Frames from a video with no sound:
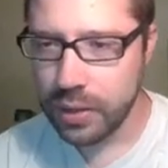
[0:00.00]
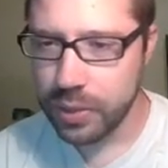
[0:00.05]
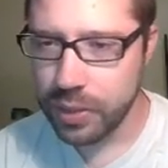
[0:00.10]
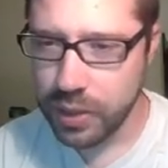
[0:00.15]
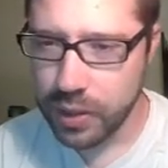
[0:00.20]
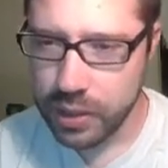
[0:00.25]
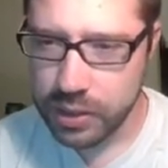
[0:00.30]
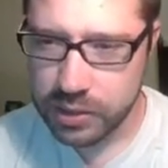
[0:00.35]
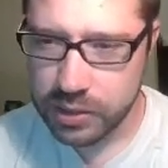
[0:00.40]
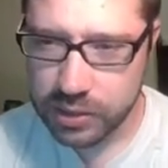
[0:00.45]

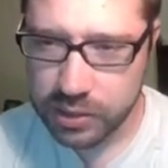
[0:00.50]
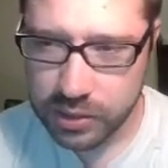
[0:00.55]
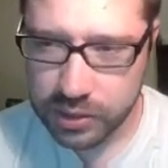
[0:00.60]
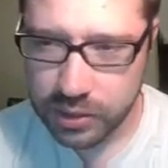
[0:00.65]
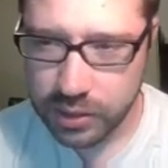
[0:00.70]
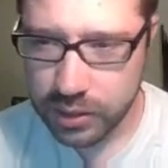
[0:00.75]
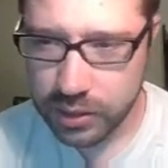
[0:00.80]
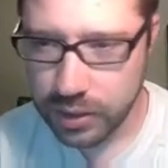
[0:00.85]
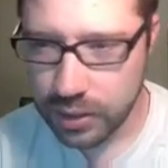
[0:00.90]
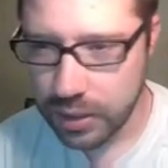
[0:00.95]
This,
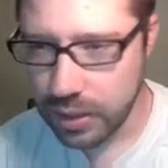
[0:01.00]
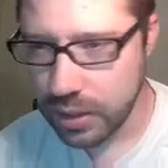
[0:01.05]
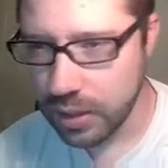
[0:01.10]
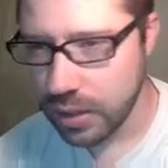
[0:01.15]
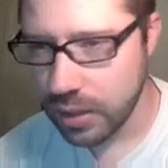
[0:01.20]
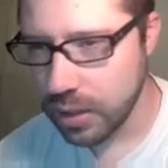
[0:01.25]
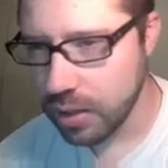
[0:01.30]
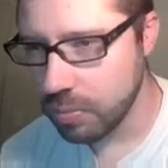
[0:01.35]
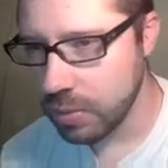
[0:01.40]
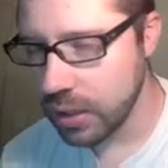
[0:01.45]

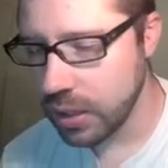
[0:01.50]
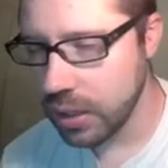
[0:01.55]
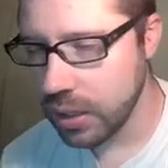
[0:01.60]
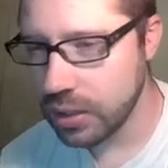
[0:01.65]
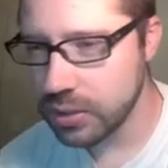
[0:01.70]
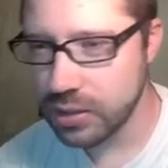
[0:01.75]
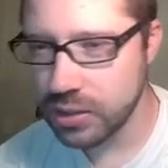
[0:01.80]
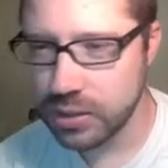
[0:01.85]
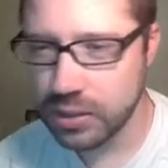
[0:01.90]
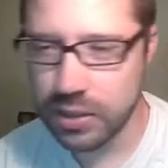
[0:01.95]

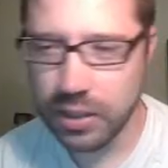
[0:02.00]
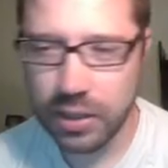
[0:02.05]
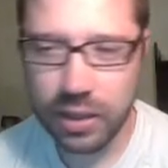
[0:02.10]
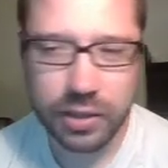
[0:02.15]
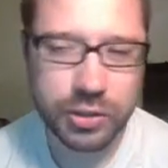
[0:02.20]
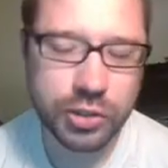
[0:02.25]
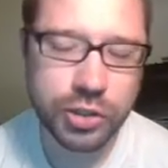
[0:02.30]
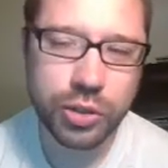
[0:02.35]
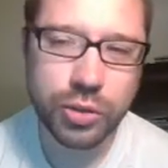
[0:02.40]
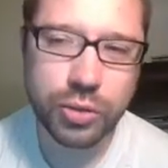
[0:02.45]
it's a
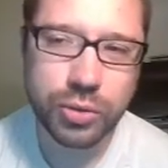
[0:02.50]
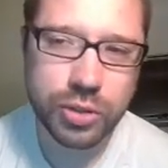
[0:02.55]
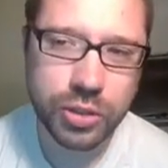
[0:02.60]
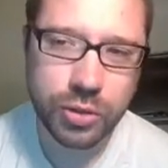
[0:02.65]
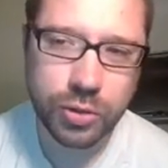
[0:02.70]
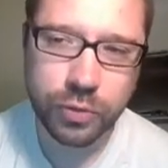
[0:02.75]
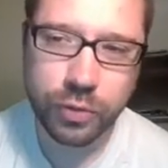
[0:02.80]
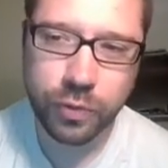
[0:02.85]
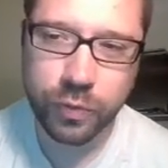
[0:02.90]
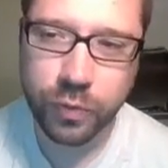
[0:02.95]

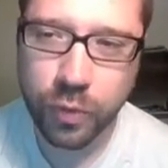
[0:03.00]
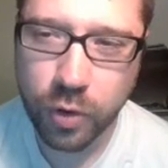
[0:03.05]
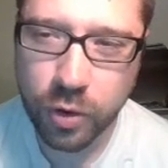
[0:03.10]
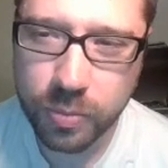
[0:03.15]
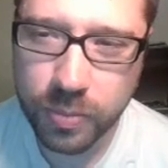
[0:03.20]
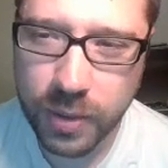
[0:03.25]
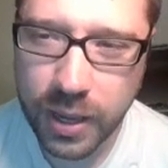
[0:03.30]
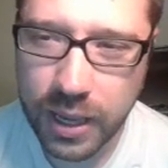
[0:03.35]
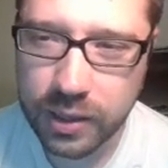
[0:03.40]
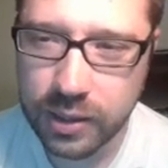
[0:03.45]
2/2 for 4
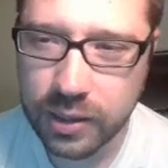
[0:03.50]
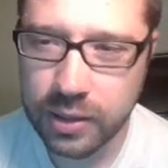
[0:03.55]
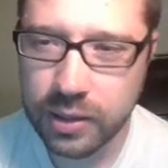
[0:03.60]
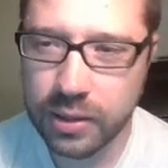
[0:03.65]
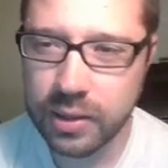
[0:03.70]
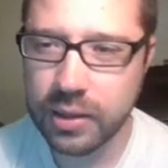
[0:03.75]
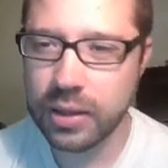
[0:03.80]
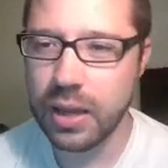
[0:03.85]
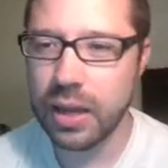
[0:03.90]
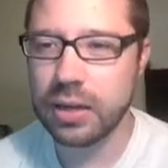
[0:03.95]
mana,
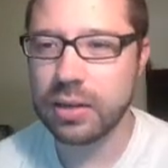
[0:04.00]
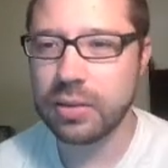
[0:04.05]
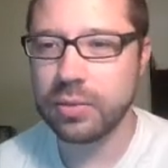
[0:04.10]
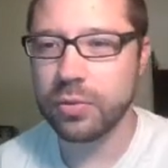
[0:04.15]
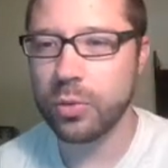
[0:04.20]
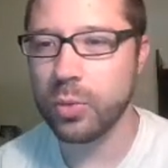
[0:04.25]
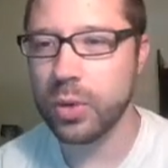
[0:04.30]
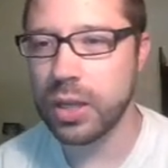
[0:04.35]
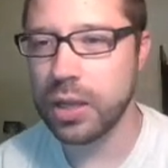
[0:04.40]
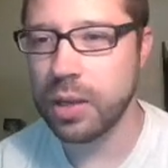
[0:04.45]
kind of a
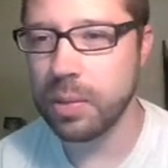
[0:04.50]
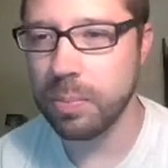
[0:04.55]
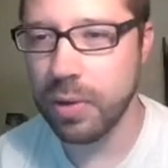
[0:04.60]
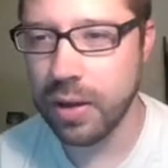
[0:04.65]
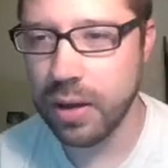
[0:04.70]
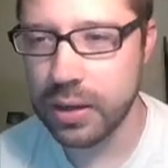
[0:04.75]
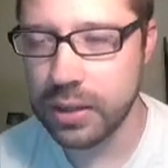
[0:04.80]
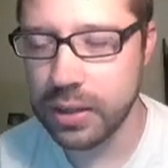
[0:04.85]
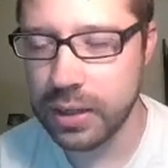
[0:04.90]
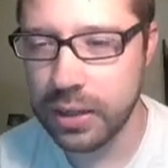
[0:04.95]
weak
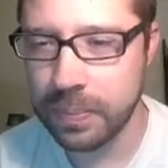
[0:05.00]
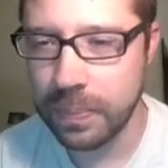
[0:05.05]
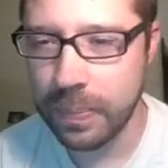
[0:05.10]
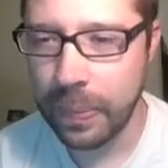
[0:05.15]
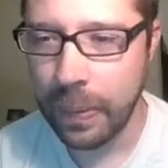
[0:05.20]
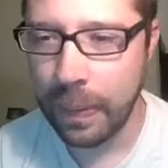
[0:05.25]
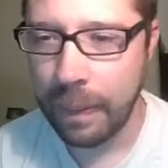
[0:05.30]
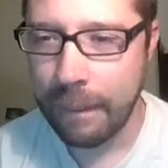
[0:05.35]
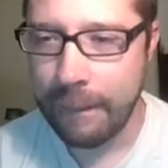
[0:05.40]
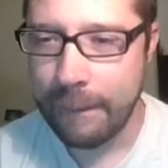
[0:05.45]
body.
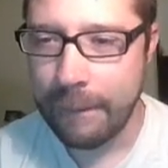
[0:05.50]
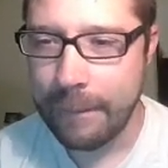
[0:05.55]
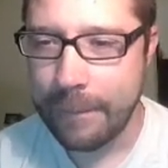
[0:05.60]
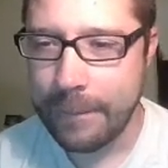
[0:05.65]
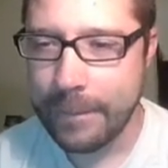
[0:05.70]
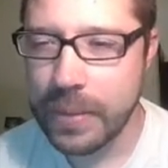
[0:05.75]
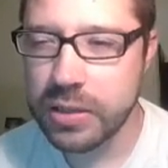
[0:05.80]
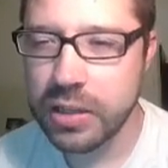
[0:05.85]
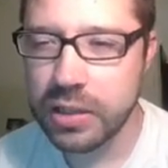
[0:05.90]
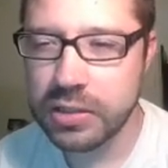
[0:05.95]

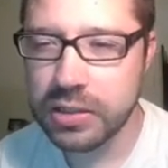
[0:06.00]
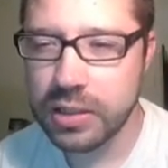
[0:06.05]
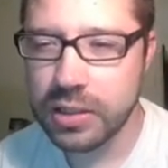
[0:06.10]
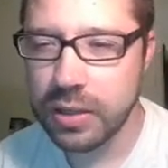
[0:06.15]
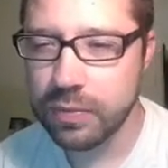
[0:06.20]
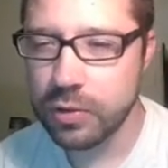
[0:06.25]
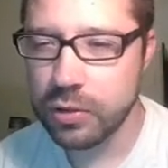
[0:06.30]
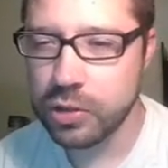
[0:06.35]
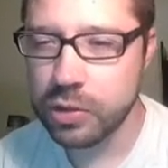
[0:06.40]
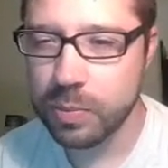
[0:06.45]
It does
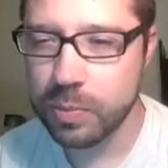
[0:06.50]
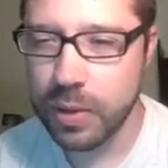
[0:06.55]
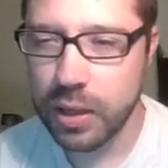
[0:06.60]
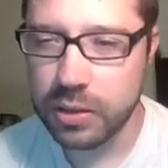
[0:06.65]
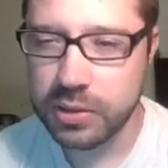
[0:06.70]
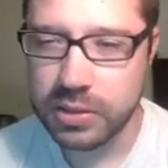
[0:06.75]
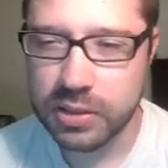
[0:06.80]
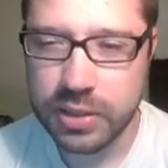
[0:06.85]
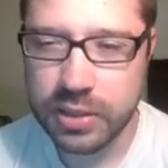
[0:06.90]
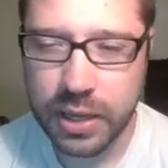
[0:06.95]
give your
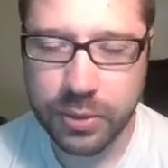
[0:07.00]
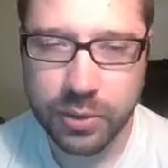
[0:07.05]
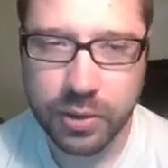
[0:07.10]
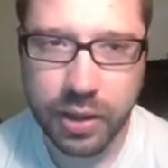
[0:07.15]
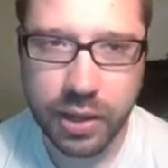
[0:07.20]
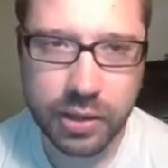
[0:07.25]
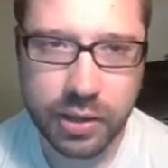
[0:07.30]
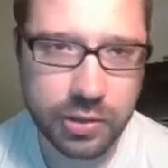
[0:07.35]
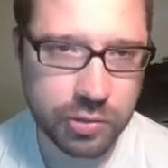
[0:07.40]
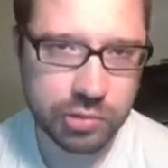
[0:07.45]
spells Death
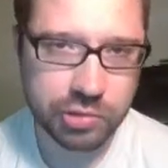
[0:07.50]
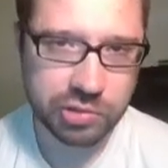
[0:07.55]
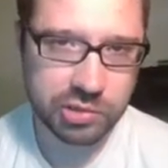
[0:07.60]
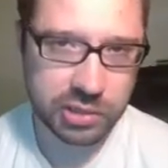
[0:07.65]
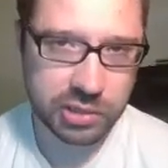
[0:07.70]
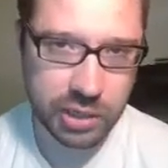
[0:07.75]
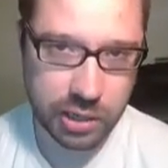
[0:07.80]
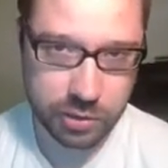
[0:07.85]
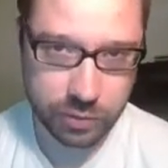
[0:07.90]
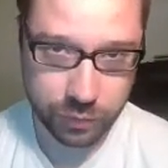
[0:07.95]
Touch, which is
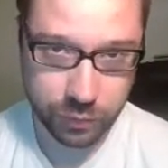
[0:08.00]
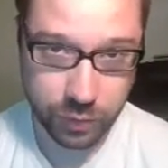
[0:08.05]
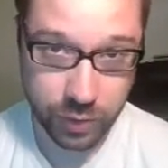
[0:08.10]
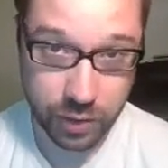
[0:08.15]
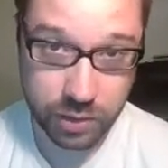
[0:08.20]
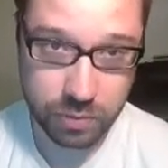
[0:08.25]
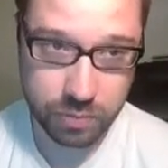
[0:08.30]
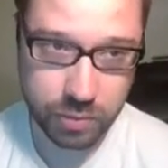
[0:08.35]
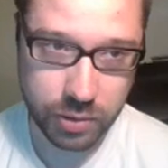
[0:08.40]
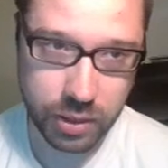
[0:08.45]
kind of
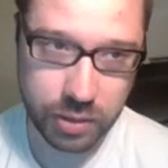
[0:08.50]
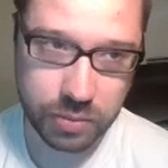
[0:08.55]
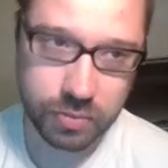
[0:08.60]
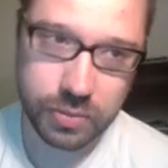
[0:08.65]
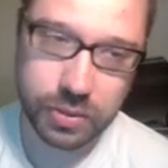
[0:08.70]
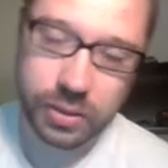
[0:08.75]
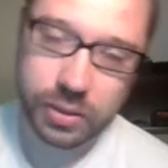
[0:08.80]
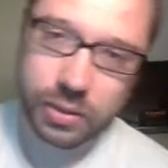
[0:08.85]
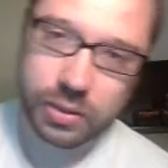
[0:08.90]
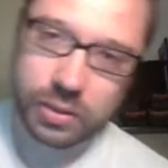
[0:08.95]
fun, but
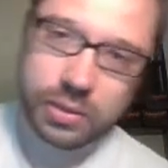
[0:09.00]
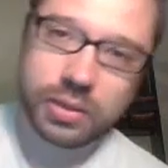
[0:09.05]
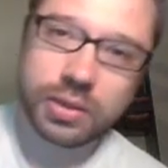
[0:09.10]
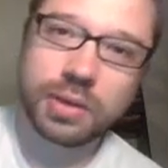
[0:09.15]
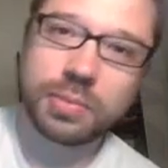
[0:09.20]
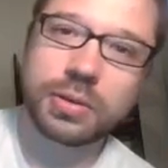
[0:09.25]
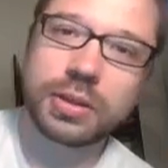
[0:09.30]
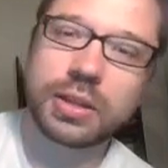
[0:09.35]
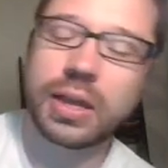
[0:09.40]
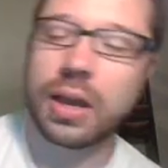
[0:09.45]
I
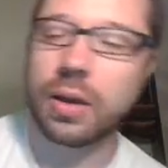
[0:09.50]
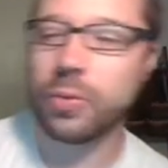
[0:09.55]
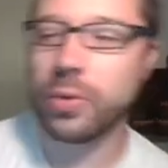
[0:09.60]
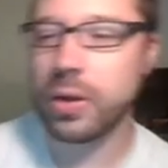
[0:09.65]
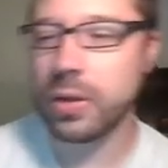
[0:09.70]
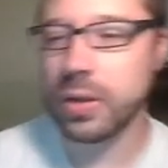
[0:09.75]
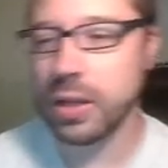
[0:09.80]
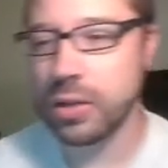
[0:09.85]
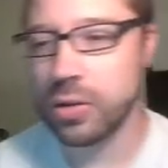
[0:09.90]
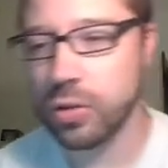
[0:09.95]
mean, how
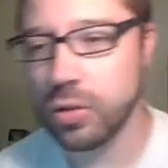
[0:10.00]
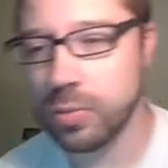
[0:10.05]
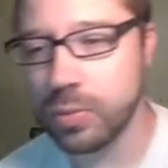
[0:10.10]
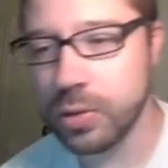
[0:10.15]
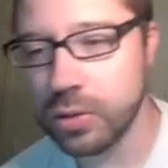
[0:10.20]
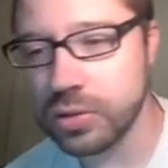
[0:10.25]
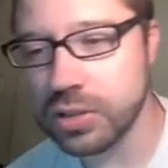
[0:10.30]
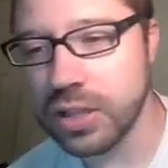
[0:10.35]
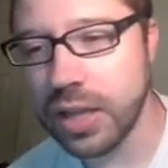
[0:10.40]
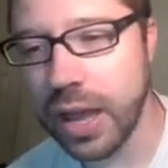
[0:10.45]
well can you
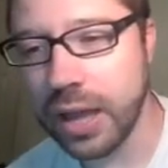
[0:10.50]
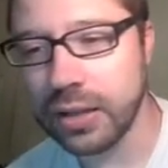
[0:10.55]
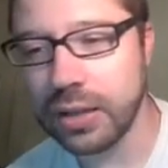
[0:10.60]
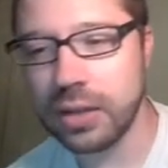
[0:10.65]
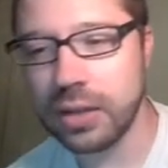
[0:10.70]
abuse that?